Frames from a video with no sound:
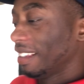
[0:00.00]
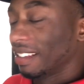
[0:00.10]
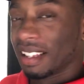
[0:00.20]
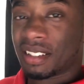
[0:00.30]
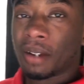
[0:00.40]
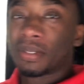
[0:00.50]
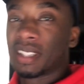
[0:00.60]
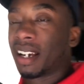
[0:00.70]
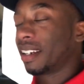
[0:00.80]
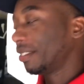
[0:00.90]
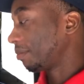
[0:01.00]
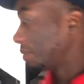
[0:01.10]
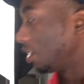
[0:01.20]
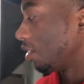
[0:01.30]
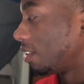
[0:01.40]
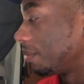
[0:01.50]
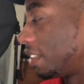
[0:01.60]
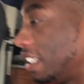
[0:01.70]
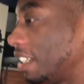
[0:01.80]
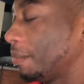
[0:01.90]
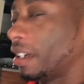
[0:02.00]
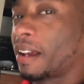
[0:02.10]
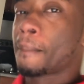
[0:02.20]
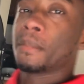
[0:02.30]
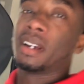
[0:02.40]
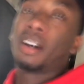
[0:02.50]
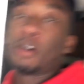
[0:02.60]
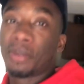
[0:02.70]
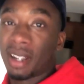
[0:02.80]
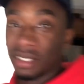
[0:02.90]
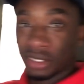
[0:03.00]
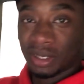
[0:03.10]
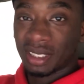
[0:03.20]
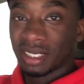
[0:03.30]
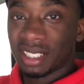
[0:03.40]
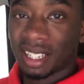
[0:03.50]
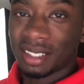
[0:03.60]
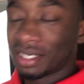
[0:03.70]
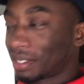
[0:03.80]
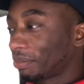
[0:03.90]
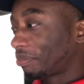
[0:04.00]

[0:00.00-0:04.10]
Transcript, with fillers: That stuff was hot. You know what I'm saying, man? But I hope y'all enjoyed the challenge.